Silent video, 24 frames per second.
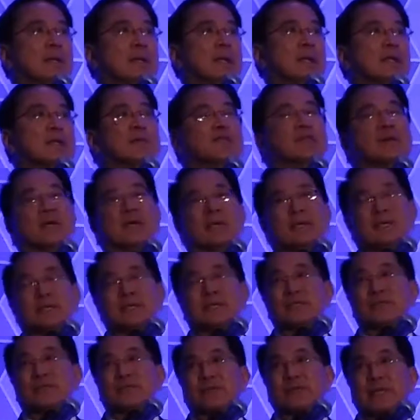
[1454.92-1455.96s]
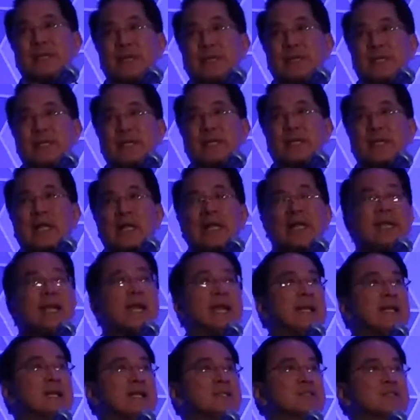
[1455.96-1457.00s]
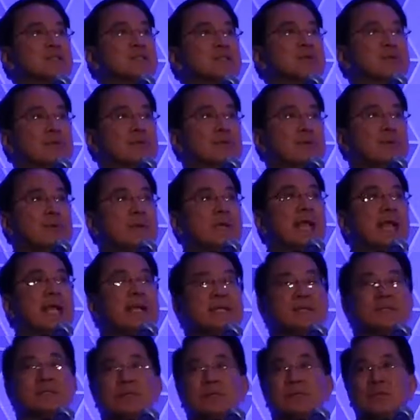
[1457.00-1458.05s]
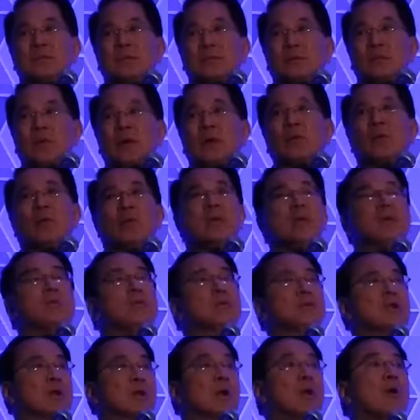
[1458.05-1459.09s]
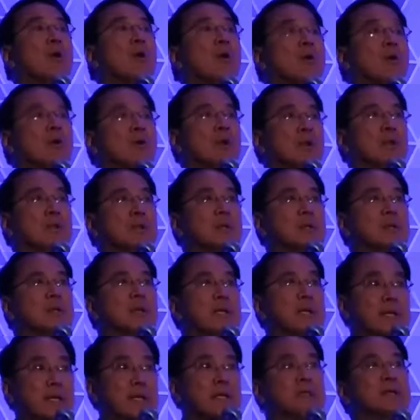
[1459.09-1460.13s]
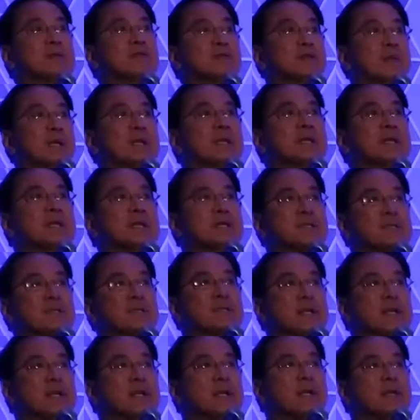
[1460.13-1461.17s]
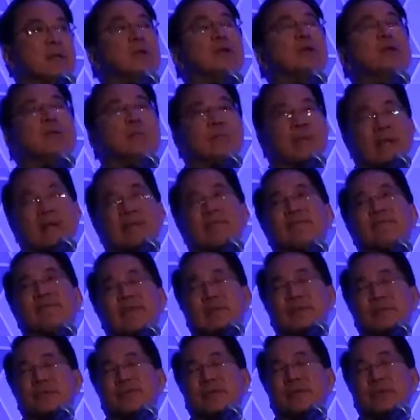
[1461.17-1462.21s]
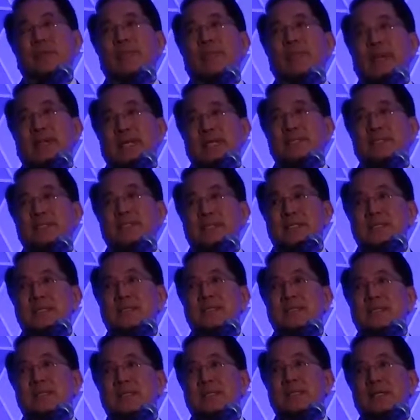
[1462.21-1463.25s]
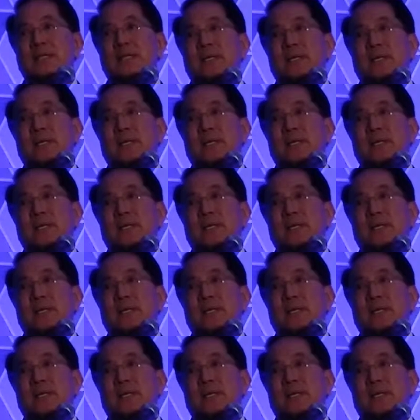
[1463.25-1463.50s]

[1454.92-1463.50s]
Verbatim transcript: in the drug industry. And that is to create what we would call in the drug industry good manufacturing practices.